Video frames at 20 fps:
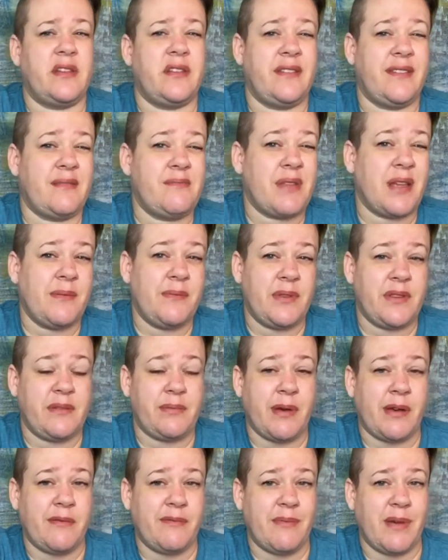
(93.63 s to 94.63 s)
And sometimes it's
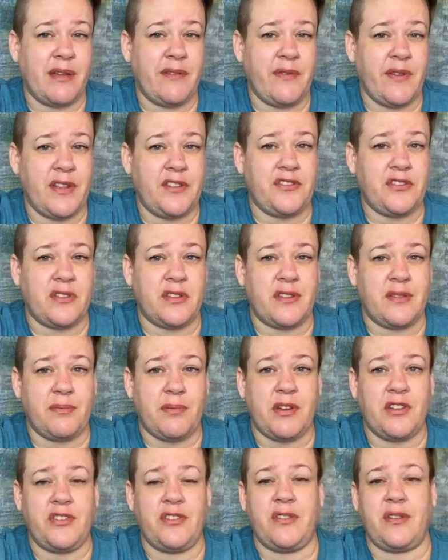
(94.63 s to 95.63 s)
about my facial
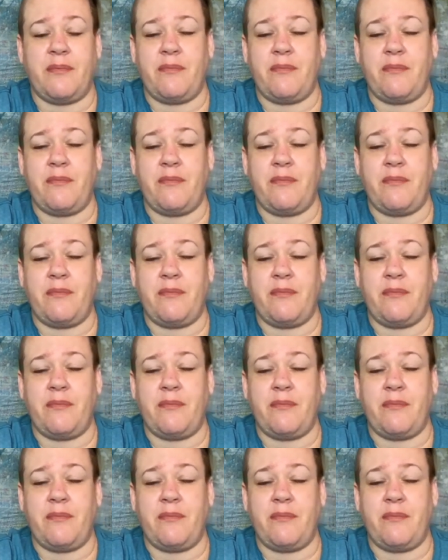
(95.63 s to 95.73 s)
expressions.